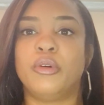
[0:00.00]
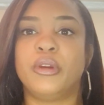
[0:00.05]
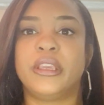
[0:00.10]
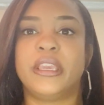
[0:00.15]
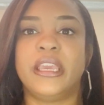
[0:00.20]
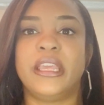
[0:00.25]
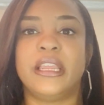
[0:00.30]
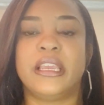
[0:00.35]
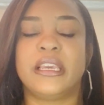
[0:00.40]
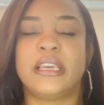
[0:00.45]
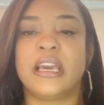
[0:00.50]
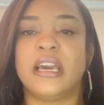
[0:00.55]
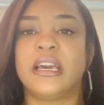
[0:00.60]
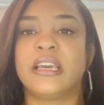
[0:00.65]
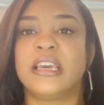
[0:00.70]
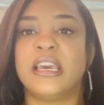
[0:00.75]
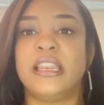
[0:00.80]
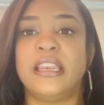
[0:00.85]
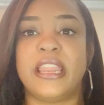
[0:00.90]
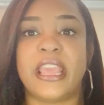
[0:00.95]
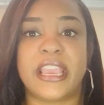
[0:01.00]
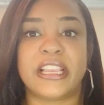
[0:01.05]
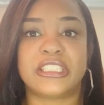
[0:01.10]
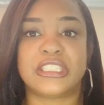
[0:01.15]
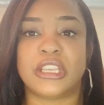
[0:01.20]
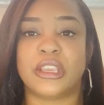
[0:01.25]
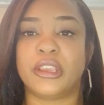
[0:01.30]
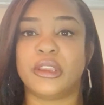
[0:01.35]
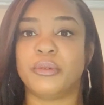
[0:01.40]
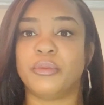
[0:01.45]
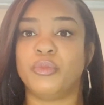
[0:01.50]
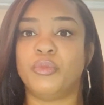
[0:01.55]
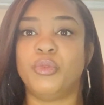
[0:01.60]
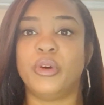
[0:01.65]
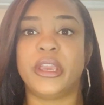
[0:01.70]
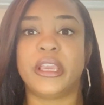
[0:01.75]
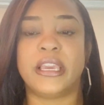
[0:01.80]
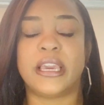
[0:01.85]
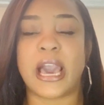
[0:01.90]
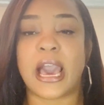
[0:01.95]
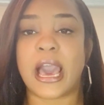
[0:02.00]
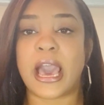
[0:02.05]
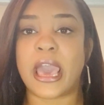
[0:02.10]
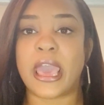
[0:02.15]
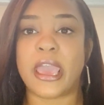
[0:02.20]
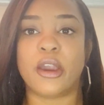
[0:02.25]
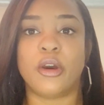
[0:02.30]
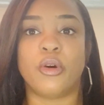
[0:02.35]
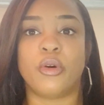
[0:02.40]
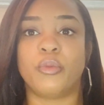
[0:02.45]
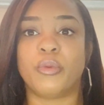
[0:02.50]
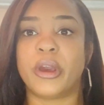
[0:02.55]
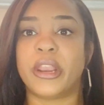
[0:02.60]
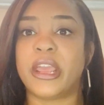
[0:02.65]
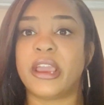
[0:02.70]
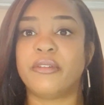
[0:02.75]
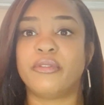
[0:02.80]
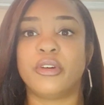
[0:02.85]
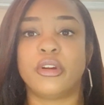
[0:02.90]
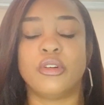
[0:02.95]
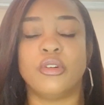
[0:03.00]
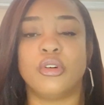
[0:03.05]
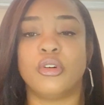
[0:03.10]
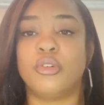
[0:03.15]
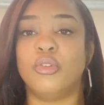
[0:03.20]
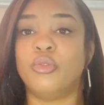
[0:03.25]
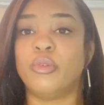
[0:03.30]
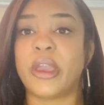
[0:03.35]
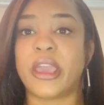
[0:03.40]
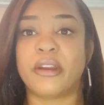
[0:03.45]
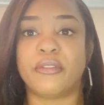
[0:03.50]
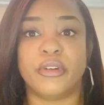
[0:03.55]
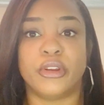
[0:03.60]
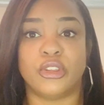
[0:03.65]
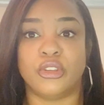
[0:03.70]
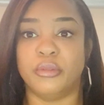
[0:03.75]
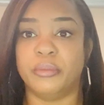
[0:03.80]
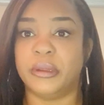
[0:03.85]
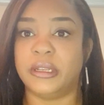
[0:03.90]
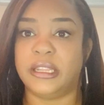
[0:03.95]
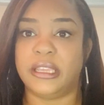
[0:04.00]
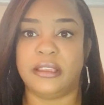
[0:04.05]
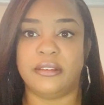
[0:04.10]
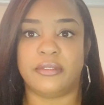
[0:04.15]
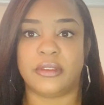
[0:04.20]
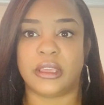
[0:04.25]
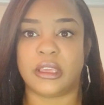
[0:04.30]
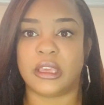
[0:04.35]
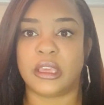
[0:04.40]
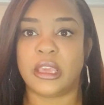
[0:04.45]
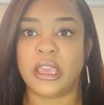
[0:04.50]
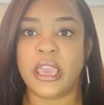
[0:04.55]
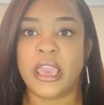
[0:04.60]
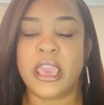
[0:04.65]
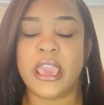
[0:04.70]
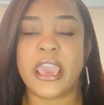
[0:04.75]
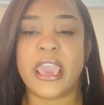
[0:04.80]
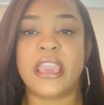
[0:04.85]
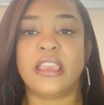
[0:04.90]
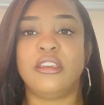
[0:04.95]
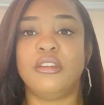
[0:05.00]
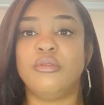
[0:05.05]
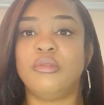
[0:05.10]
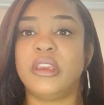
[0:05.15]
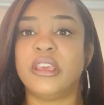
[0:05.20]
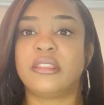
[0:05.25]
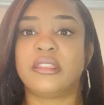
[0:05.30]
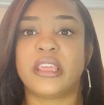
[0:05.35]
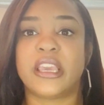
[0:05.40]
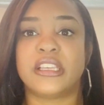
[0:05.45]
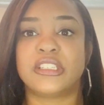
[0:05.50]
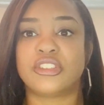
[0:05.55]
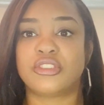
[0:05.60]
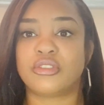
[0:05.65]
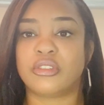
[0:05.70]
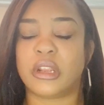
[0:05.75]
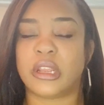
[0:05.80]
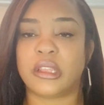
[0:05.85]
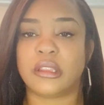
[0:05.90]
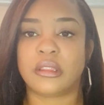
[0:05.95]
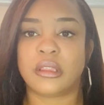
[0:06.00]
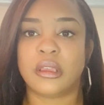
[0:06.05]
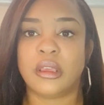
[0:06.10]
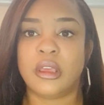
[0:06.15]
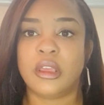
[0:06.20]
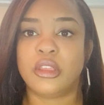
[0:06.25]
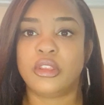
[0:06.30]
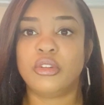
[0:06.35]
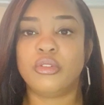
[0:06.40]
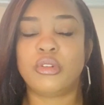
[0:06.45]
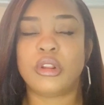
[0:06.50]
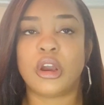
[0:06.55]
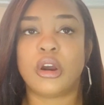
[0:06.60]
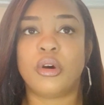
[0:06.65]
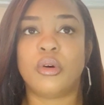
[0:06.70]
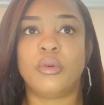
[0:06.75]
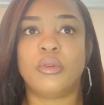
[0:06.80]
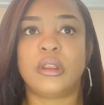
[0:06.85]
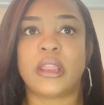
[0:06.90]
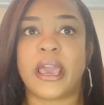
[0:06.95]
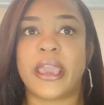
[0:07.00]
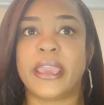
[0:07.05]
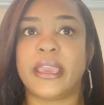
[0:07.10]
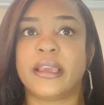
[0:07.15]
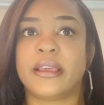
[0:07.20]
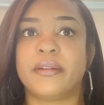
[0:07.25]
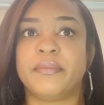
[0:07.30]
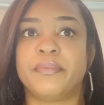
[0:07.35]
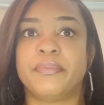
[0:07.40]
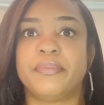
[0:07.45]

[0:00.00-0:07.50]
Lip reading: get a connection with God or whatever or whoever you believe in, and you get that strength, like,